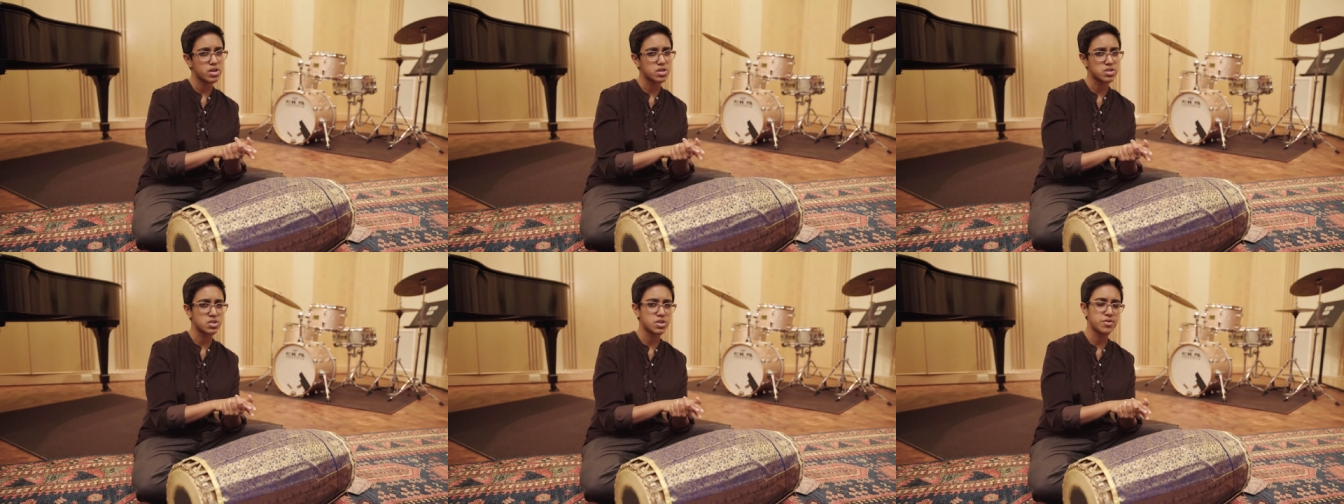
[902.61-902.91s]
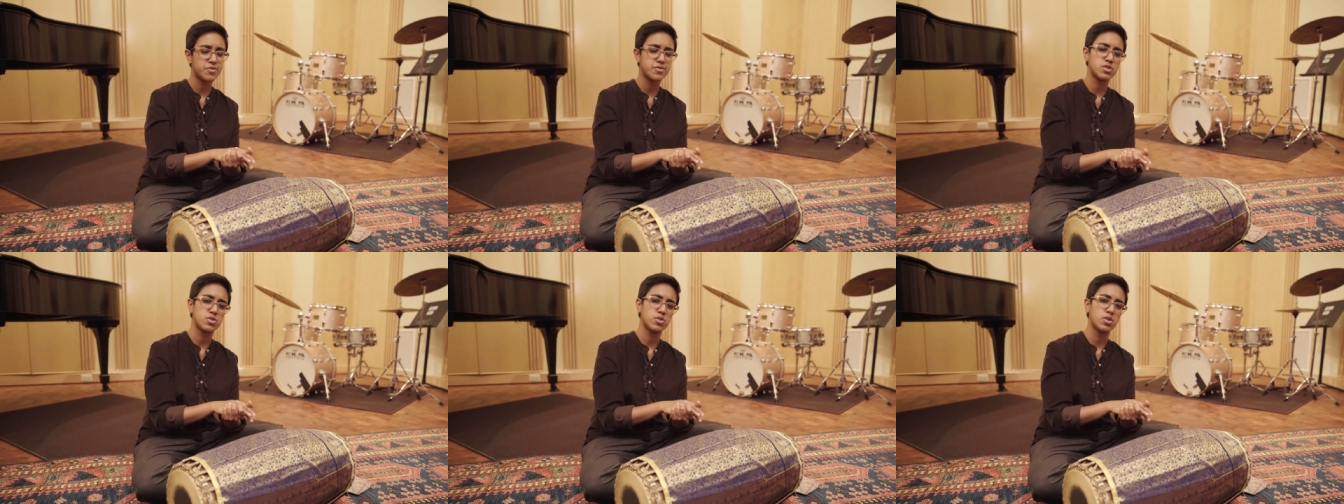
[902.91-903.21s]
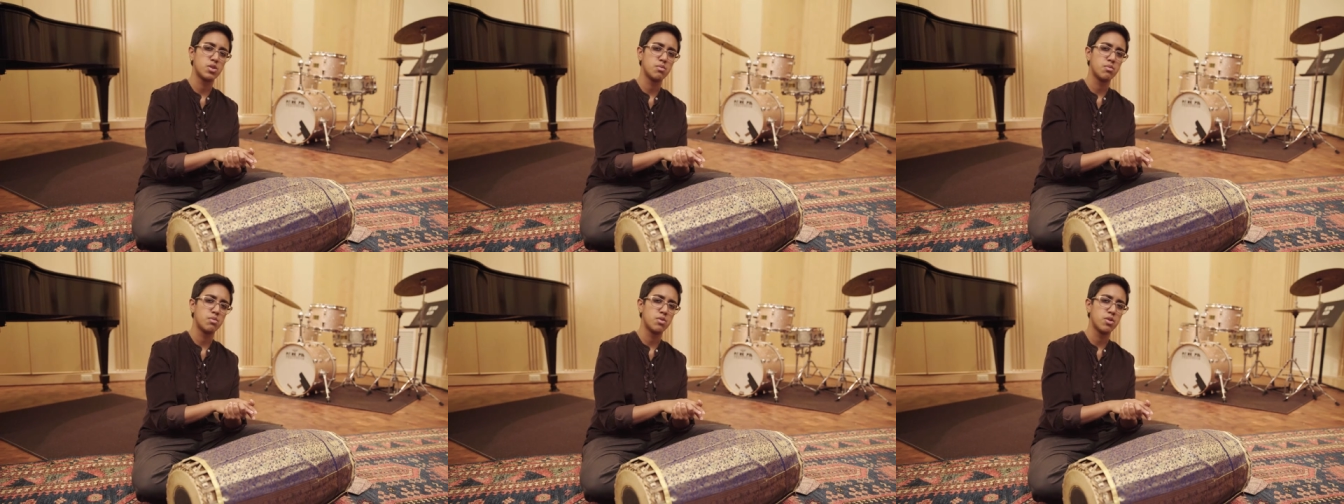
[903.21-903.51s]
a surface
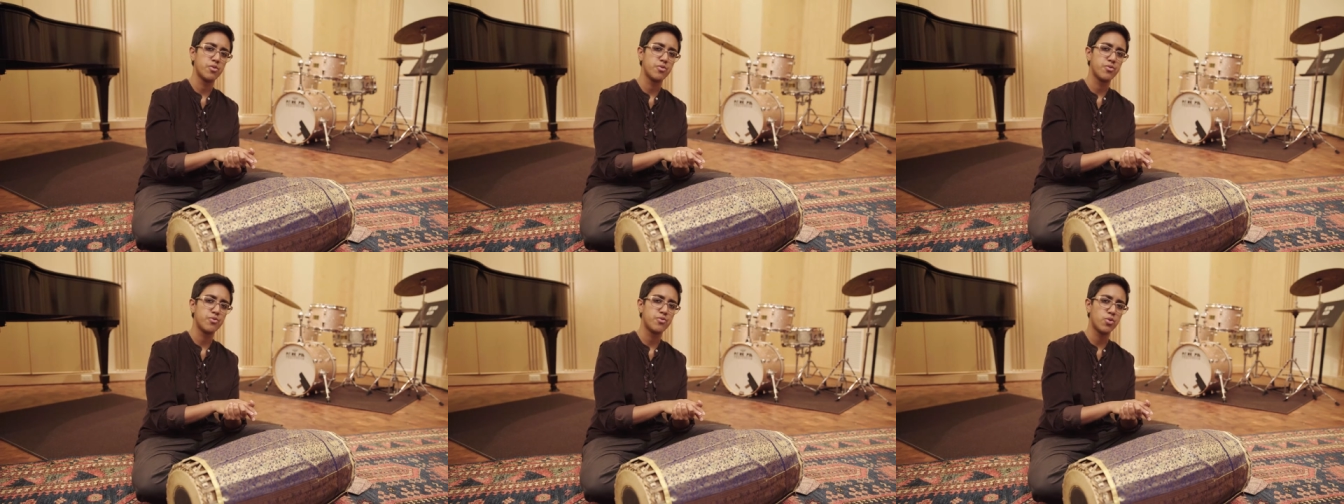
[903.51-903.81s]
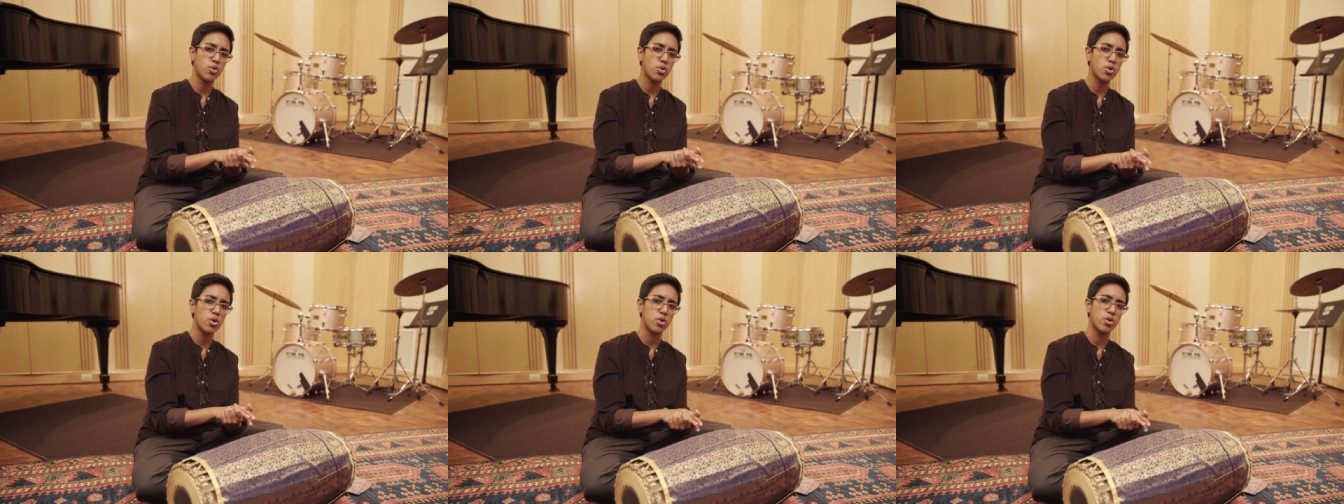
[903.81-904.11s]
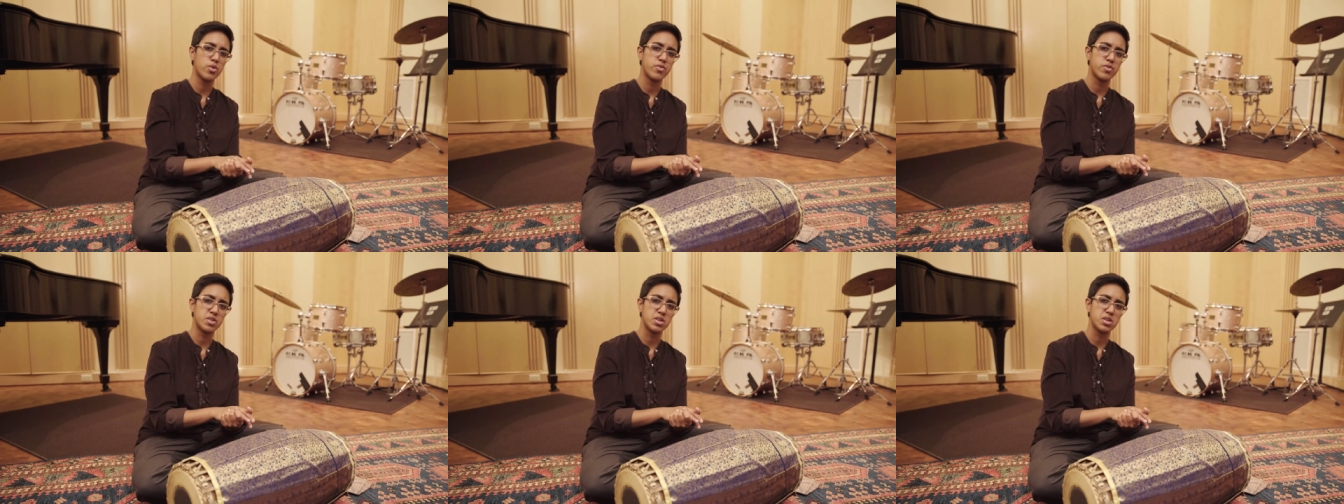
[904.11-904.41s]
rhythm of
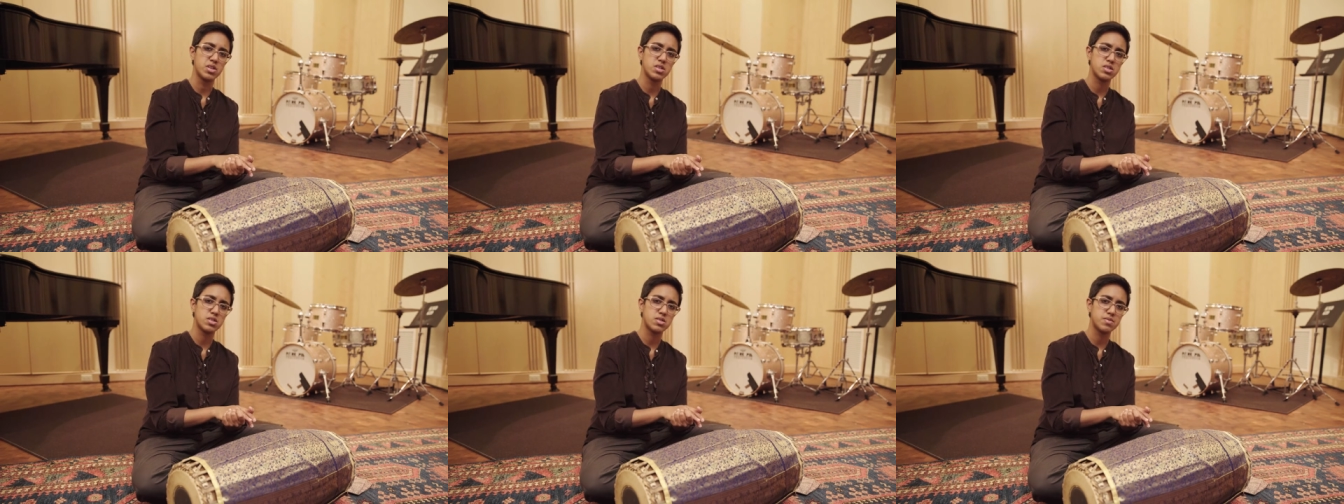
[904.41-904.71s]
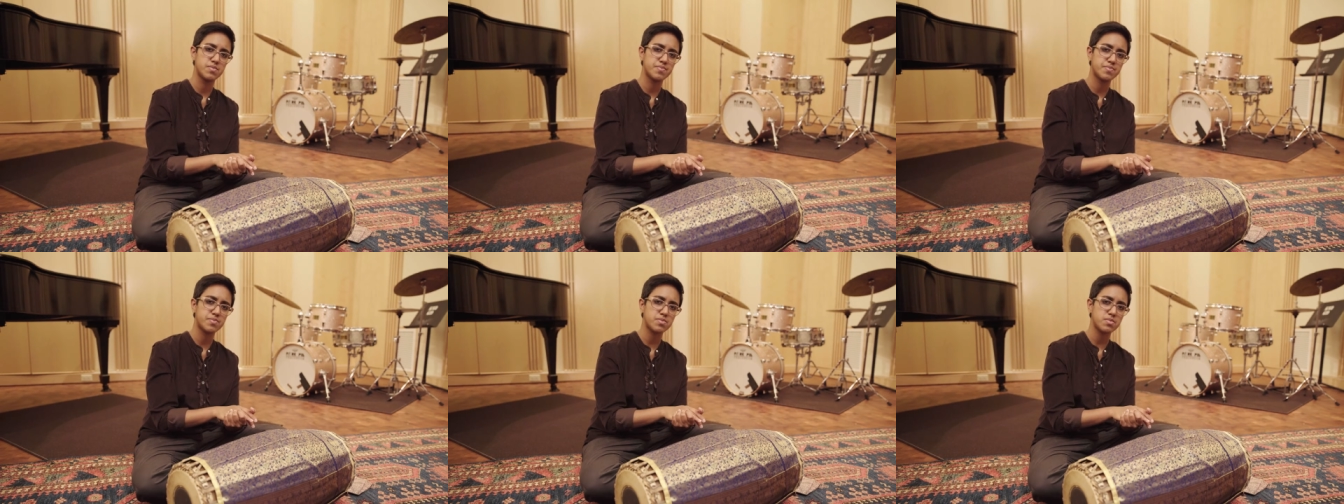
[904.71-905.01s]
4 over this,